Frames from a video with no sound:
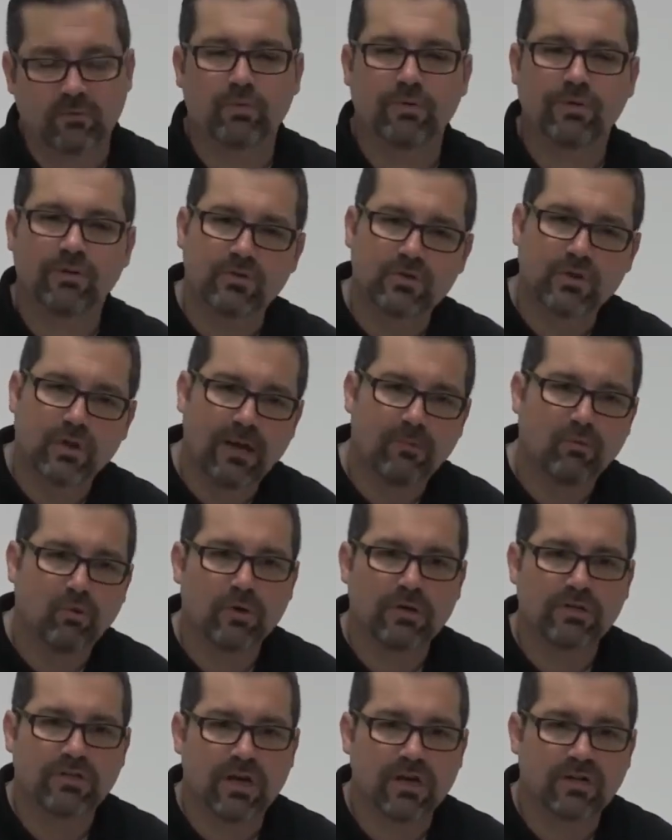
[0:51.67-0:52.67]
When there's labor
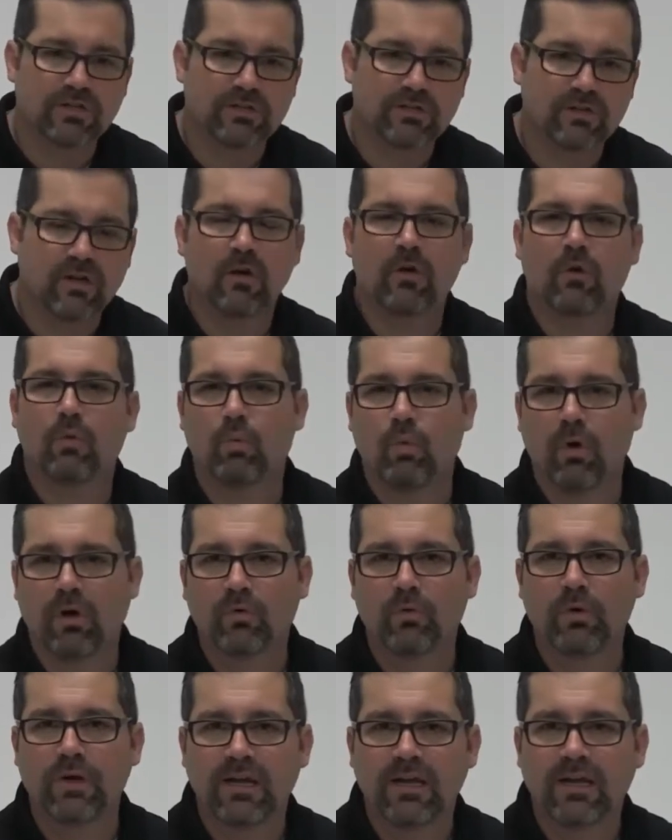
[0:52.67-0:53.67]
reduction, what do
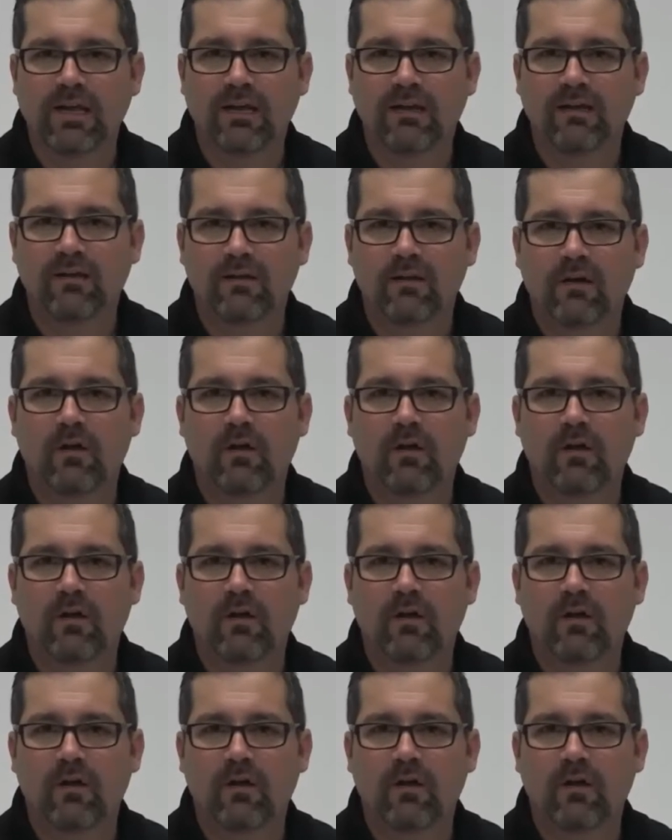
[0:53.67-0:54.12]
we need?